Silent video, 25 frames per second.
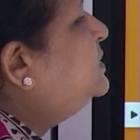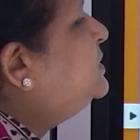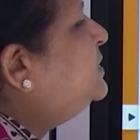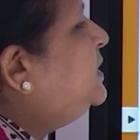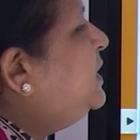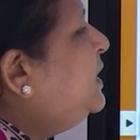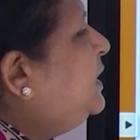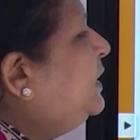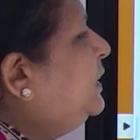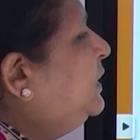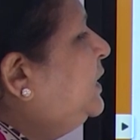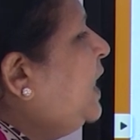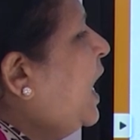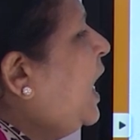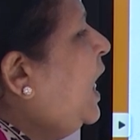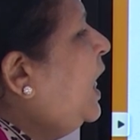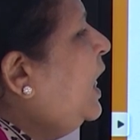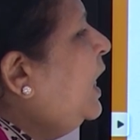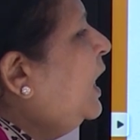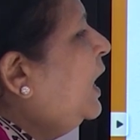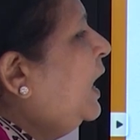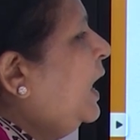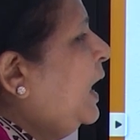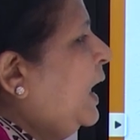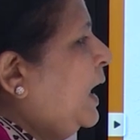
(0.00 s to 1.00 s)

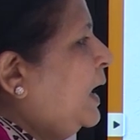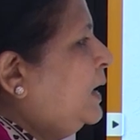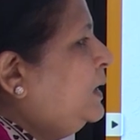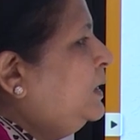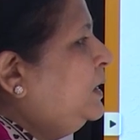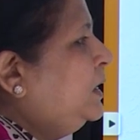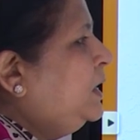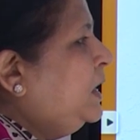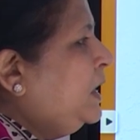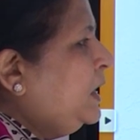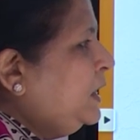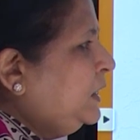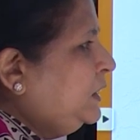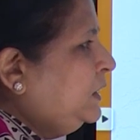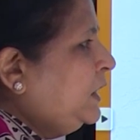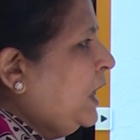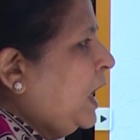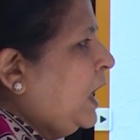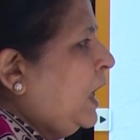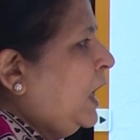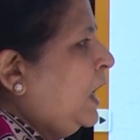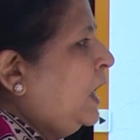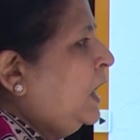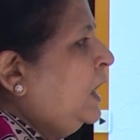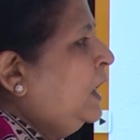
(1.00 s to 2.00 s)
Sita and
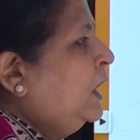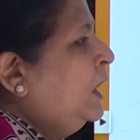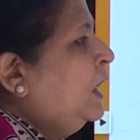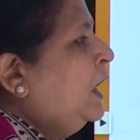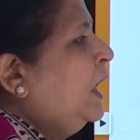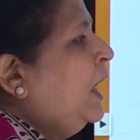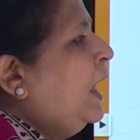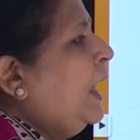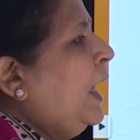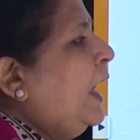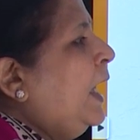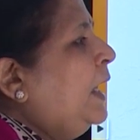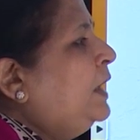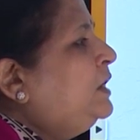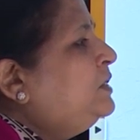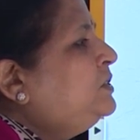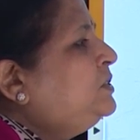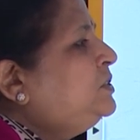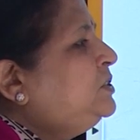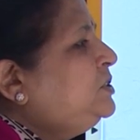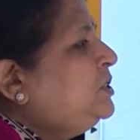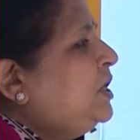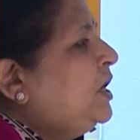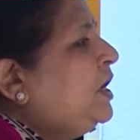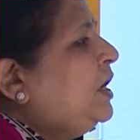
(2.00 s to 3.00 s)
Geeta
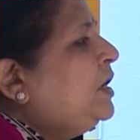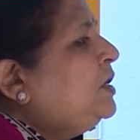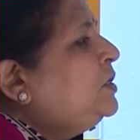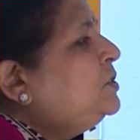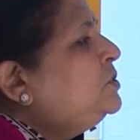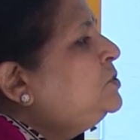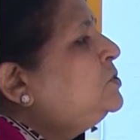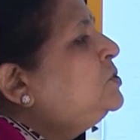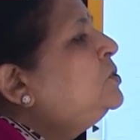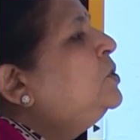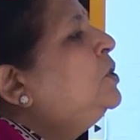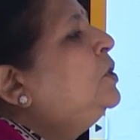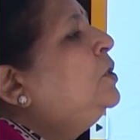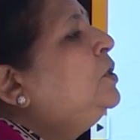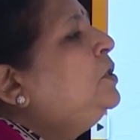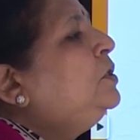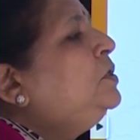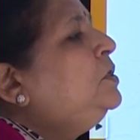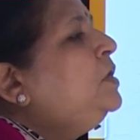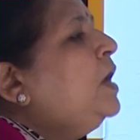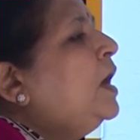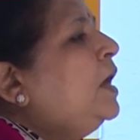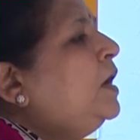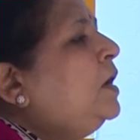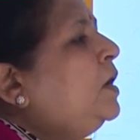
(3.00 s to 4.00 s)
exchanged
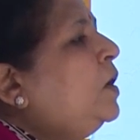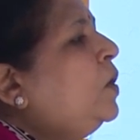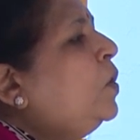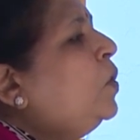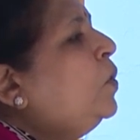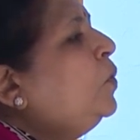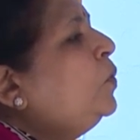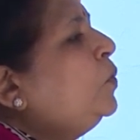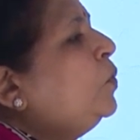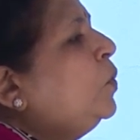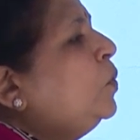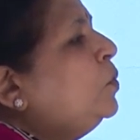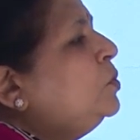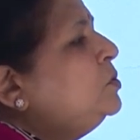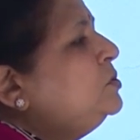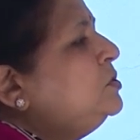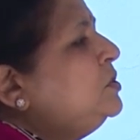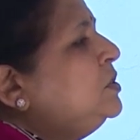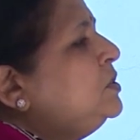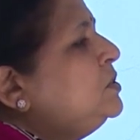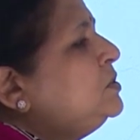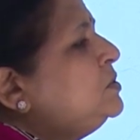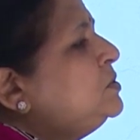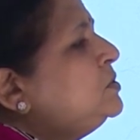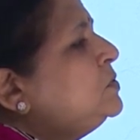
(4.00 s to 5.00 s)
yellow
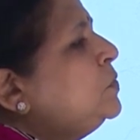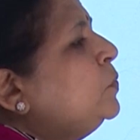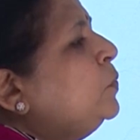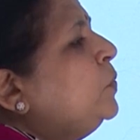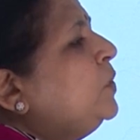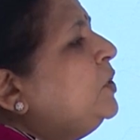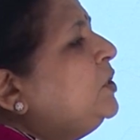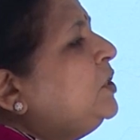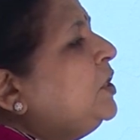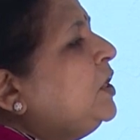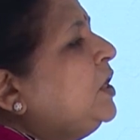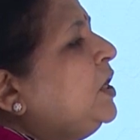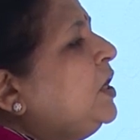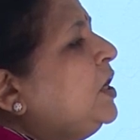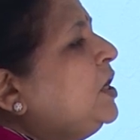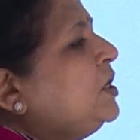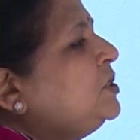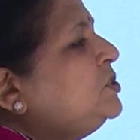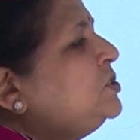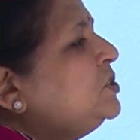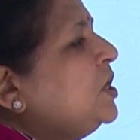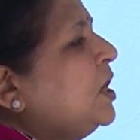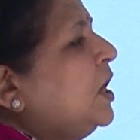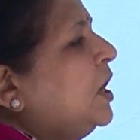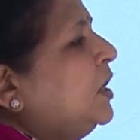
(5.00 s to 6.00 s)
roses with
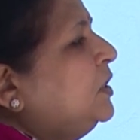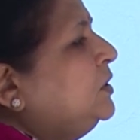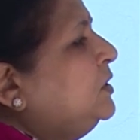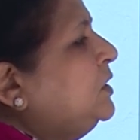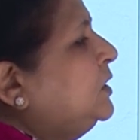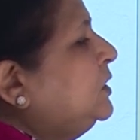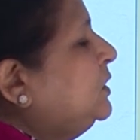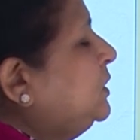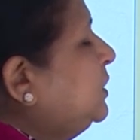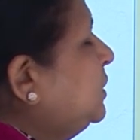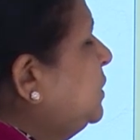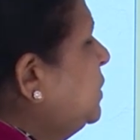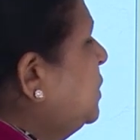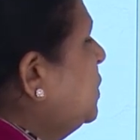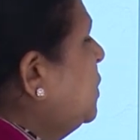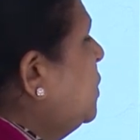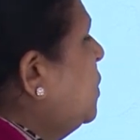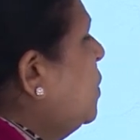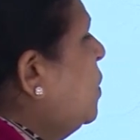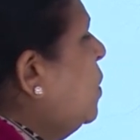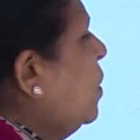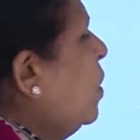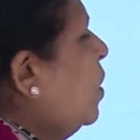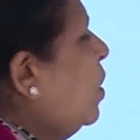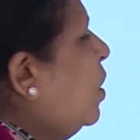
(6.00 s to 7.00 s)
each other
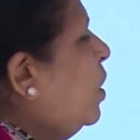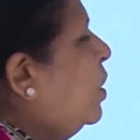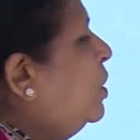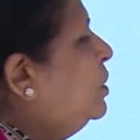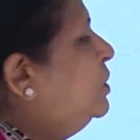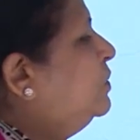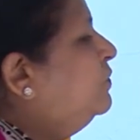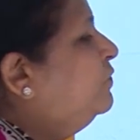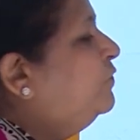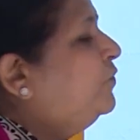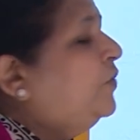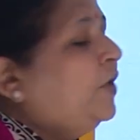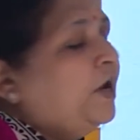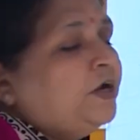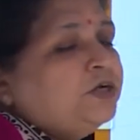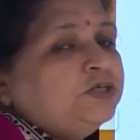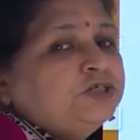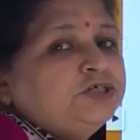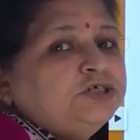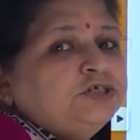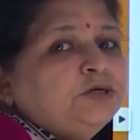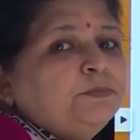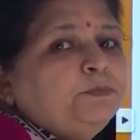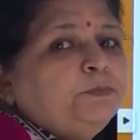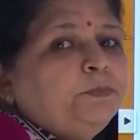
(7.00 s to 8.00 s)
on
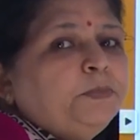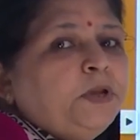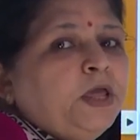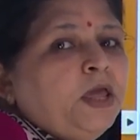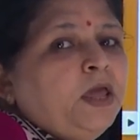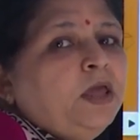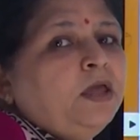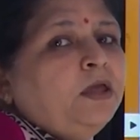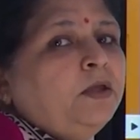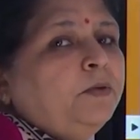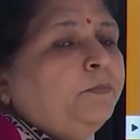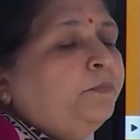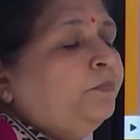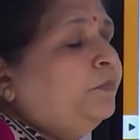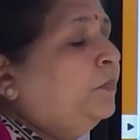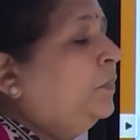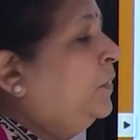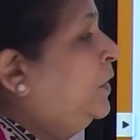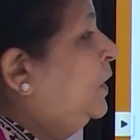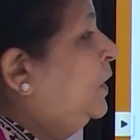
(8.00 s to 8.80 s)
Friendship Day.